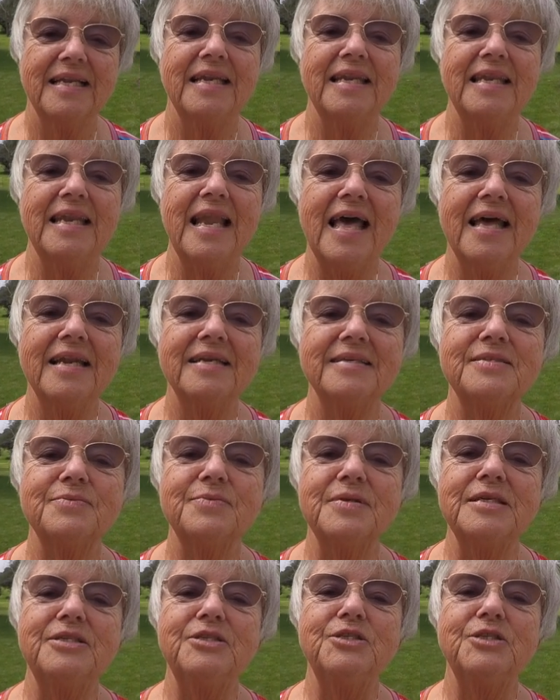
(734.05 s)
Let us
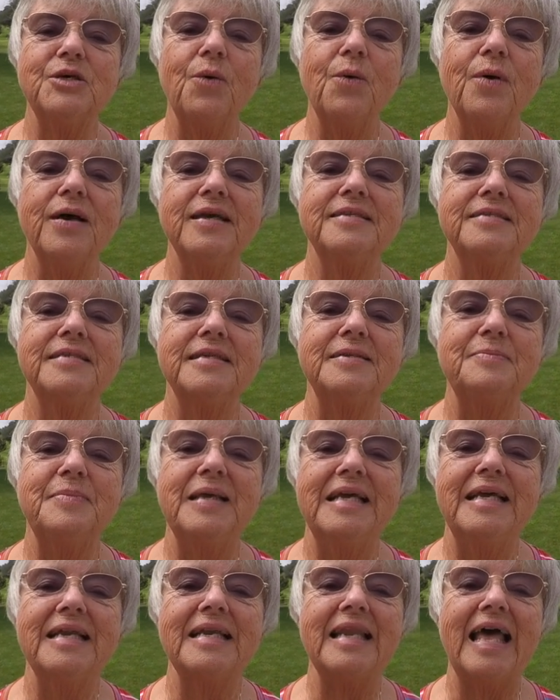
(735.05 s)
rejoice and
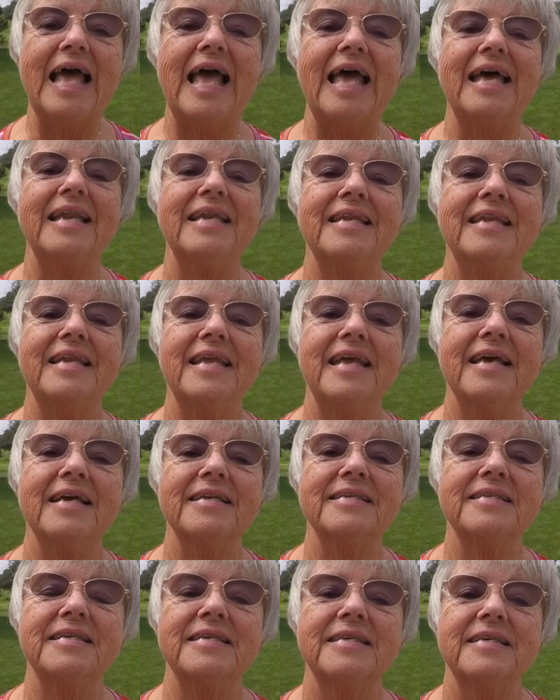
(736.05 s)
be glad in
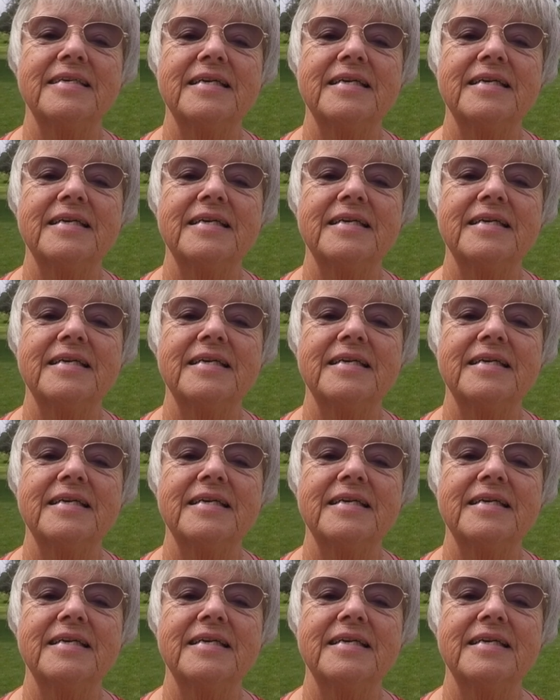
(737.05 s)
it.